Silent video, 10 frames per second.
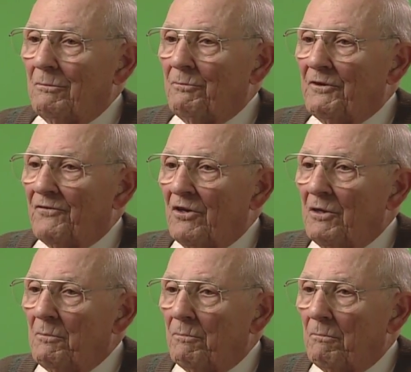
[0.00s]
be
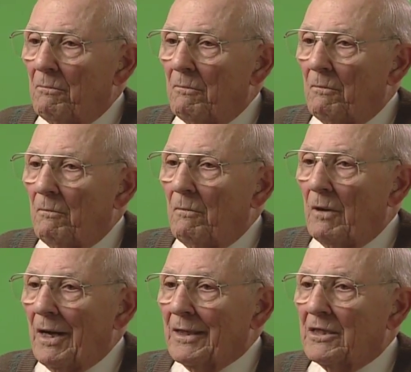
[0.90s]
very
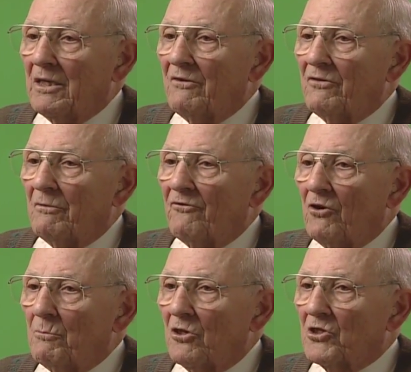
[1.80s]
active and
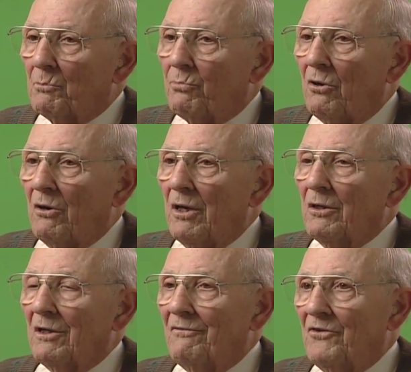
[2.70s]
very much a part
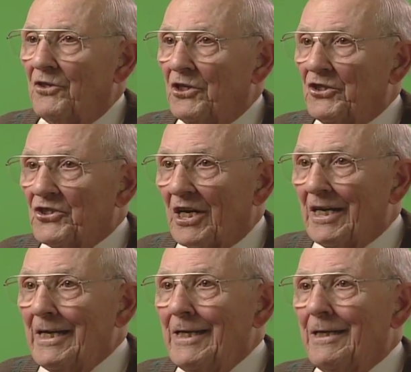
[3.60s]
of the
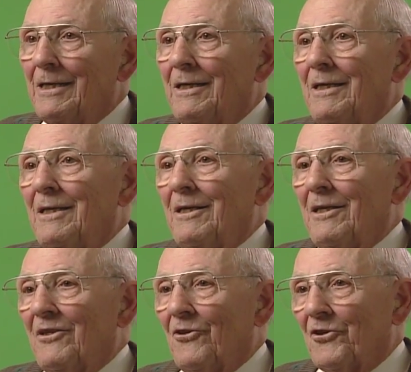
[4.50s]
design,
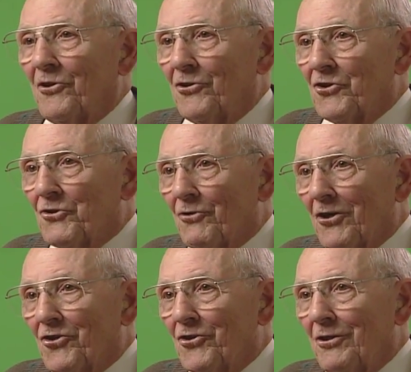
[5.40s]
the
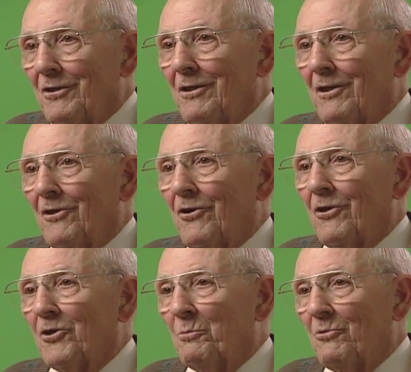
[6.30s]
construction, and
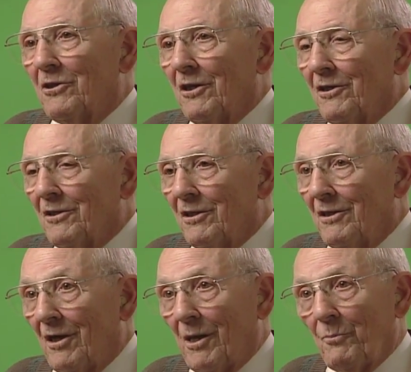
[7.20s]
ultimately
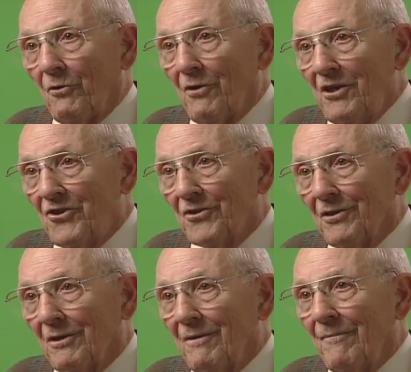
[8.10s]
the
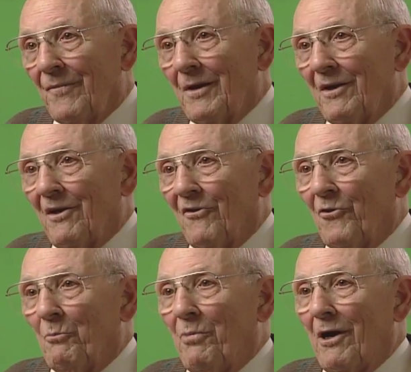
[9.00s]
operation of
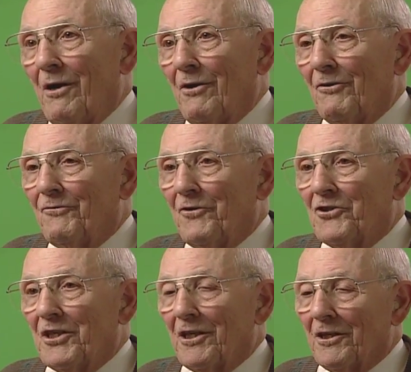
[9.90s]
the barrier
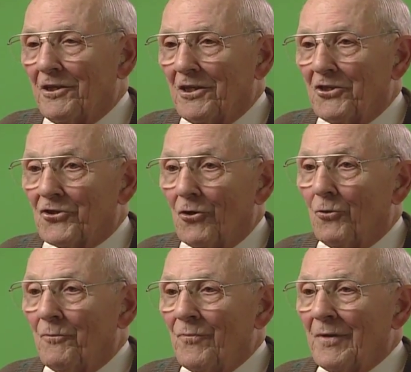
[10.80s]
facility. So